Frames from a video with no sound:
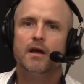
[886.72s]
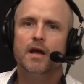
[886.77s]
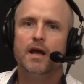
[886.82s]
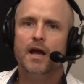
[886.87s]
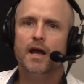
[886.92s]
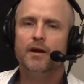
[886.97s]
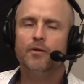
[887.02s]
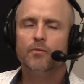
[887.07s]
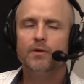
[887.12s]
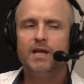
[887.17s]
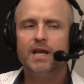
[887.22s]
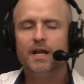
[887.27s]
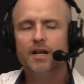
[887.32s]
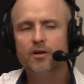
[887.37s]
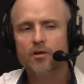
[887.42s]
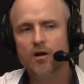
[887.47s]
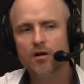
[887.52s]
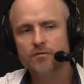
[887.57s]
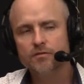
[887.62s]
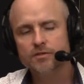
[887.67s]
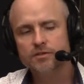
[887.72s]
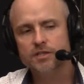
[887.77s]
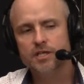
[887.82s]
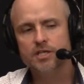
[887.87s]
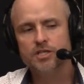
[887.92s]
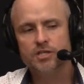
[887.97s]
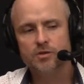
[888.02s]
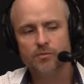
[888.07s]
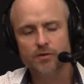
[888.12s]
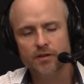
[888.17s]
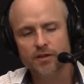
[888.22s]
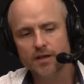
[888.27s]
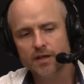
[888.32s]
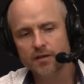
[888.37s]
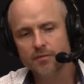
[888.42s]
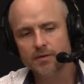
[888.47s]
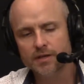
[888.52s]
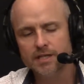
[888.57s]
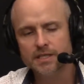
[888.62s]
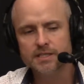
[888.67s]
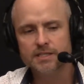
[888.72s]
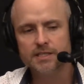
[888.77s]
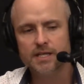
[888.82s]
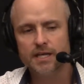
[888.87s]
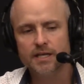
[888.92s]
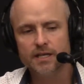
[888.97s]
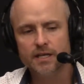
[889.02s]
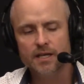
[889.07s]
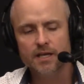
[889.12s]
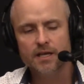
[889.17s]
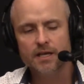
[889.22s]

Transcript: And we had a conversation with him, and he said,